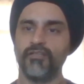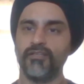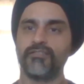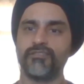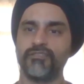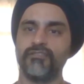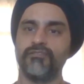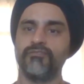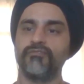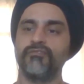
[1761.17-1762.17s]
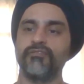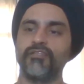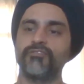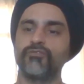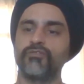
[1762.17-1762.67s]
Let's do
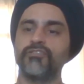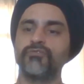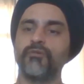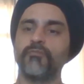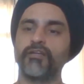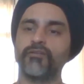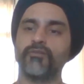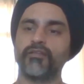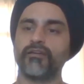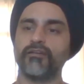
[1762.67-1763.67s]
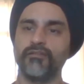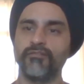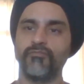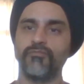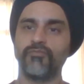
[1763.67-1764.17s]
a Pareto attack.
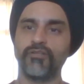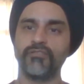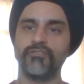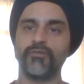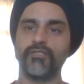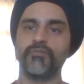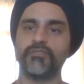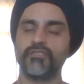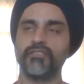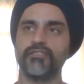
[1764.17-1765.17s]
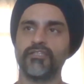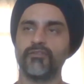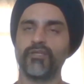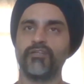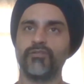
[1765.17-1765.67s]
What is the 20% thing
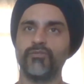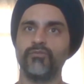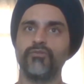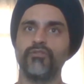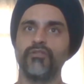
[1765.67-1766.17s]
that we can do